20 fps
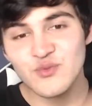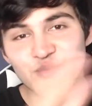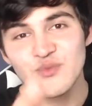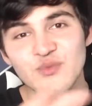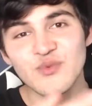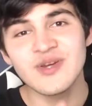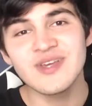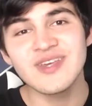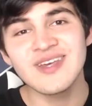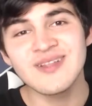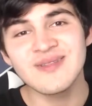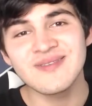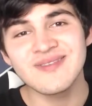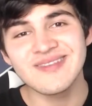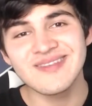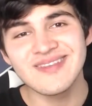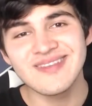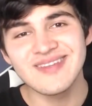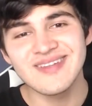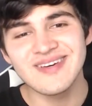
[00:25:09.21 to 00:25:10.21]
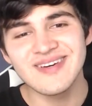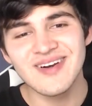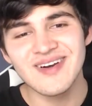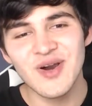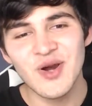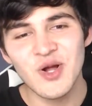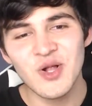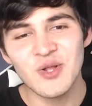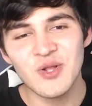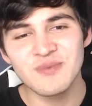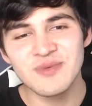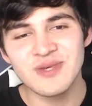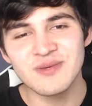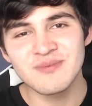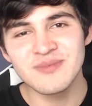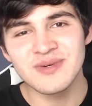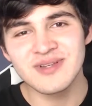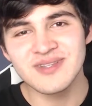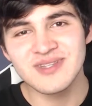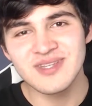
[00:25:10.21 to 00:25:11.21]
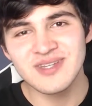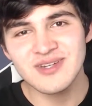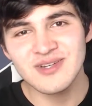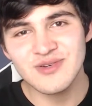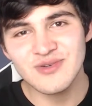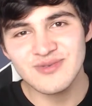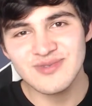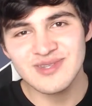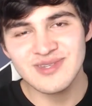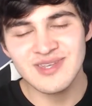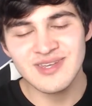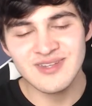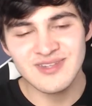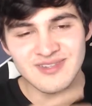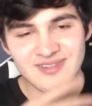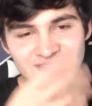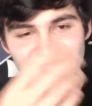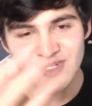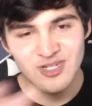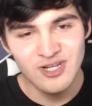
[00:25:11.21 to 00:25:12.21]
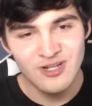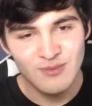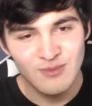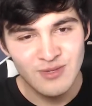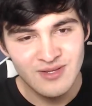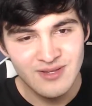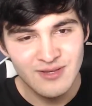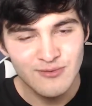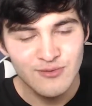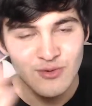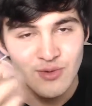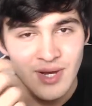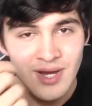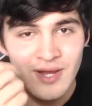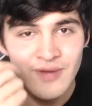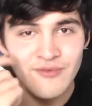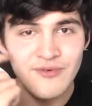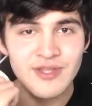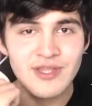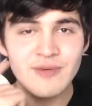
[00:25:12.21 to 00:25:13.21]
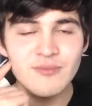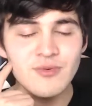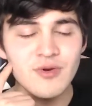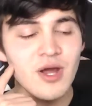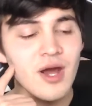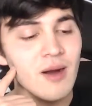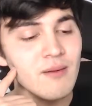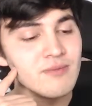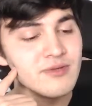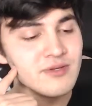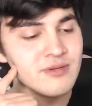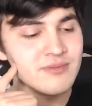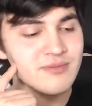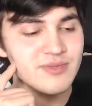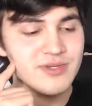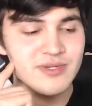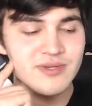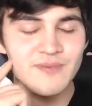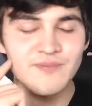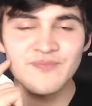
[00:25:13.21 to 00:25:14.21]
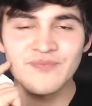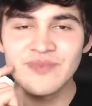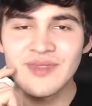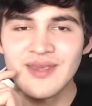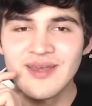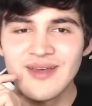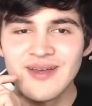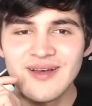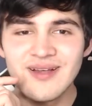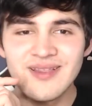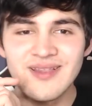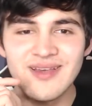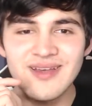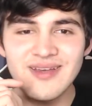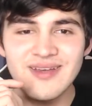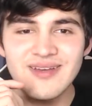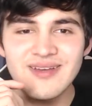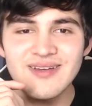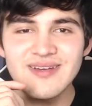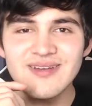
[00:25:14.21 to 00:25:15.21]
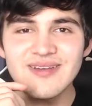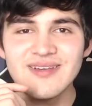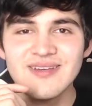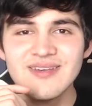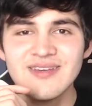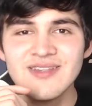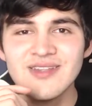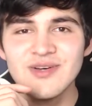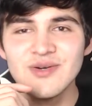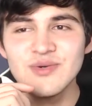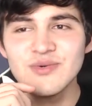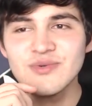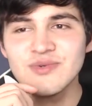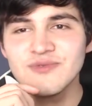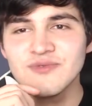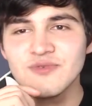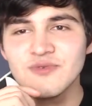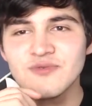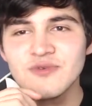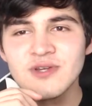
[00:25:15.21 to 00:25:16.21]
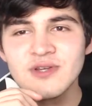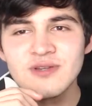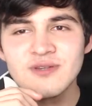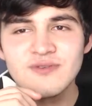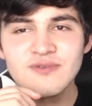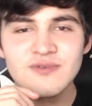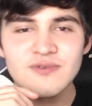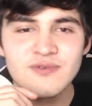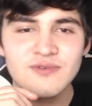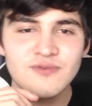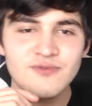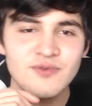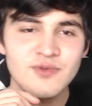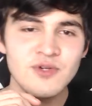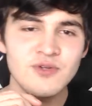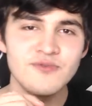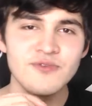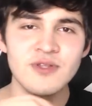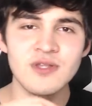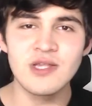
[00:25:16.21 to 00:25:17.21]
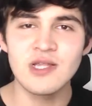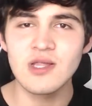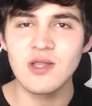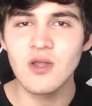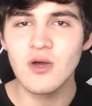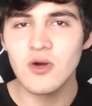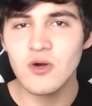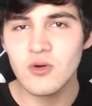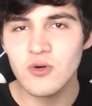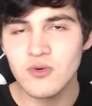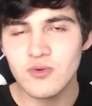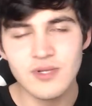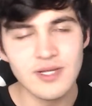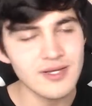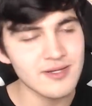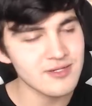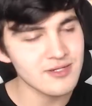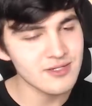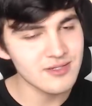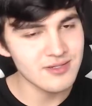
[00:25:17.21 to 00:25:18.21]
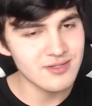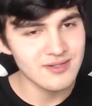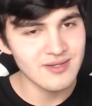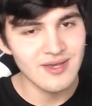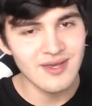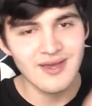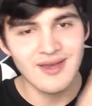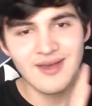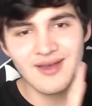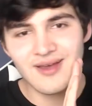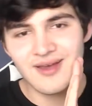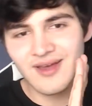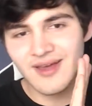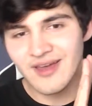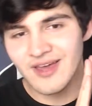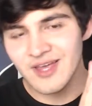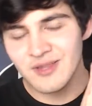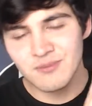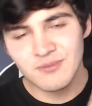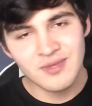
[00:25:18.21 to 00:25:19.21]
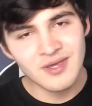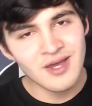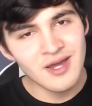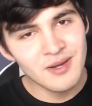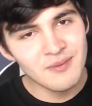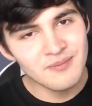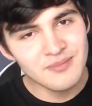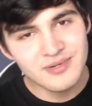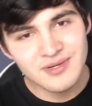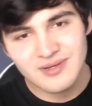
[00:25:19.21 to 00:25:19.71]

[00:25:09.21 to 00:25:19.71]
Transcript: we can all be banditos, ladies and gentlemen. If you have any problems, like, you know, if you're feeling low, like, just hit me up.